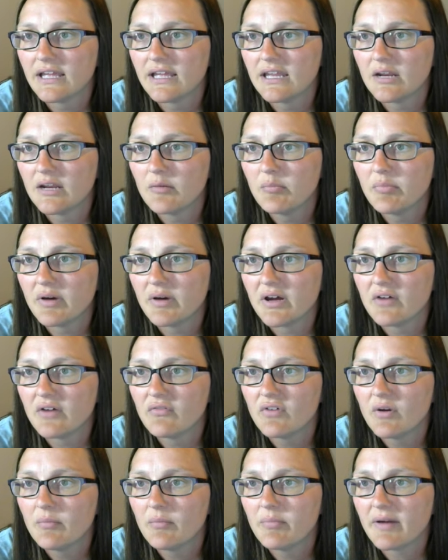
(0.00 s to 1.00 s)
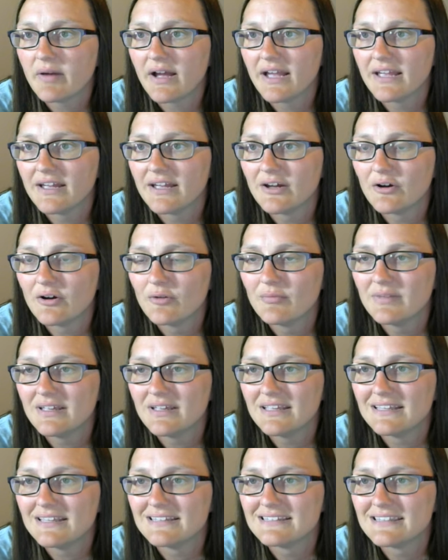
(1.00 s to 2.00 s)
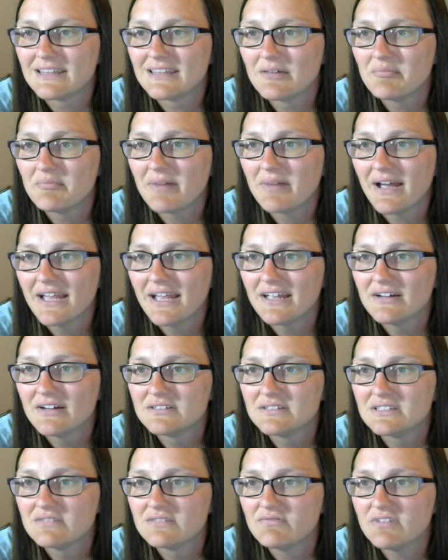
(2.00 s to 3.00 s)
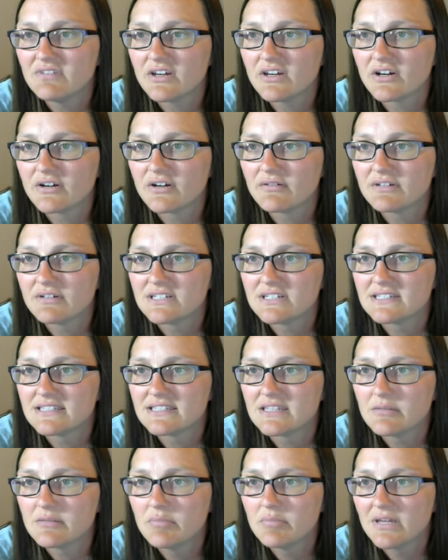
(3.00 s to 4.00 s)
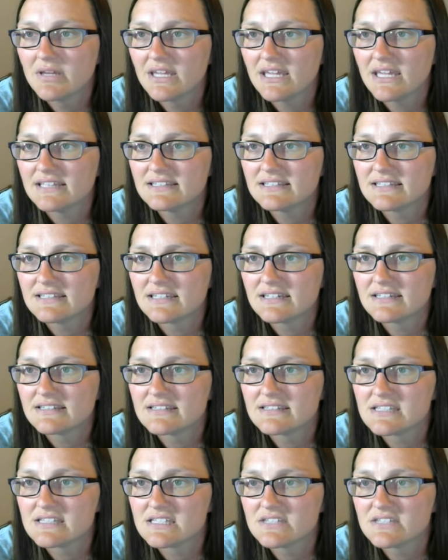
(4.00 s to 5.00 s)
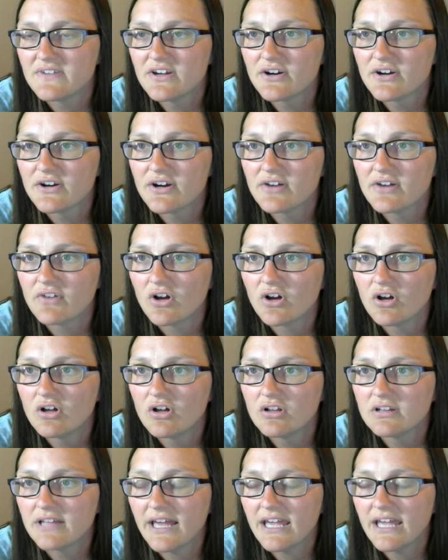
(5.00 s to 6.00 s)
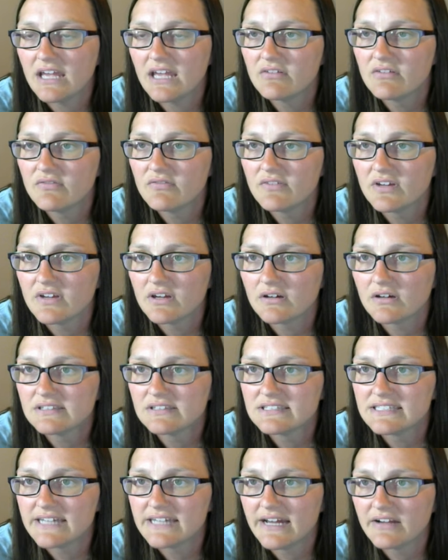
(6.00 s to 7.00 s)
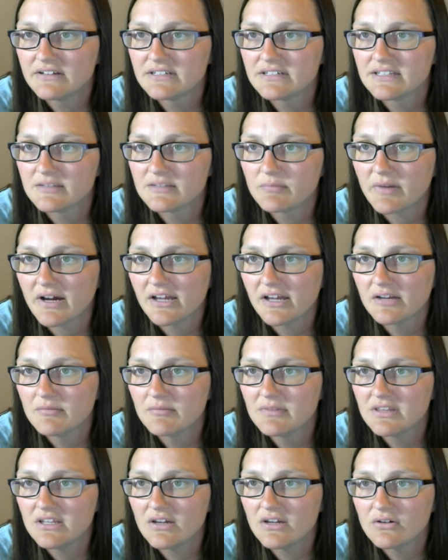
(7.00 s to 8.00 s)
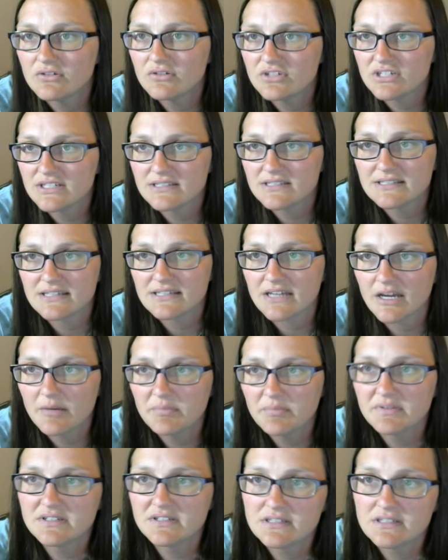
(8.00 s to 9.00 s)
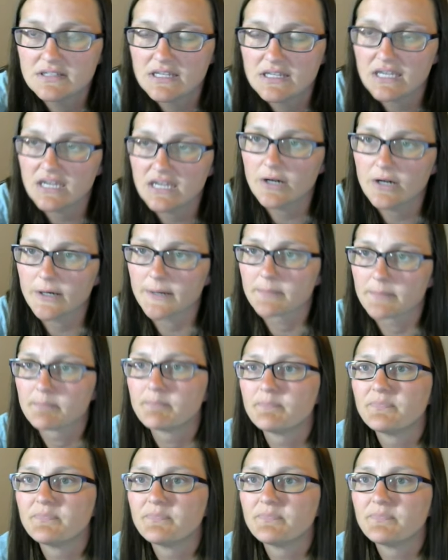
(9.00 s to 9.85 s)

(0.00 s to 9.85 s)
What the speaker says: And above a biome is the biosphere, which is the biggest. It is the sphere of all life. It goes down to the bottom of the oceans and up into the air.